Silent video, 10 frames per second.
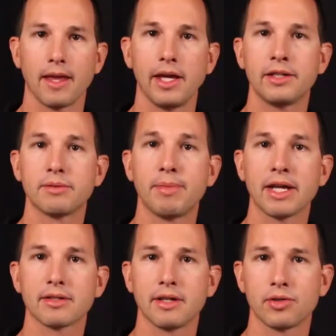It's
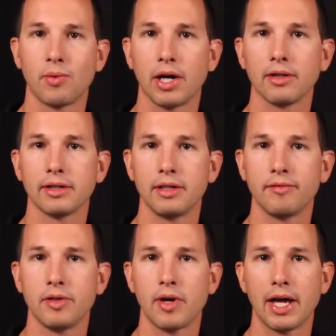best as well
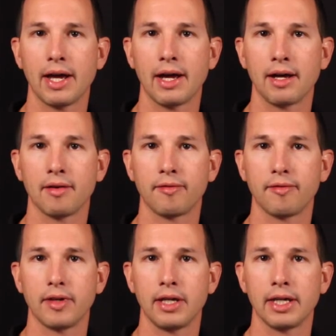if you have
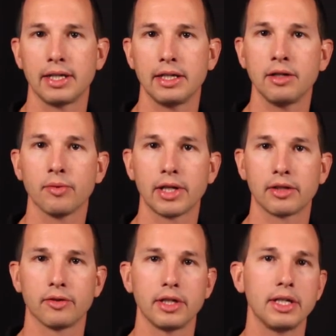an
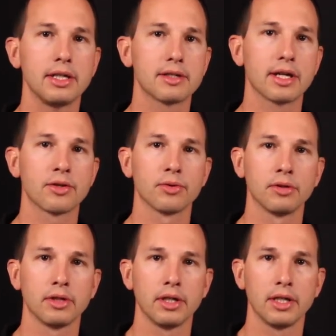irregular eating schedule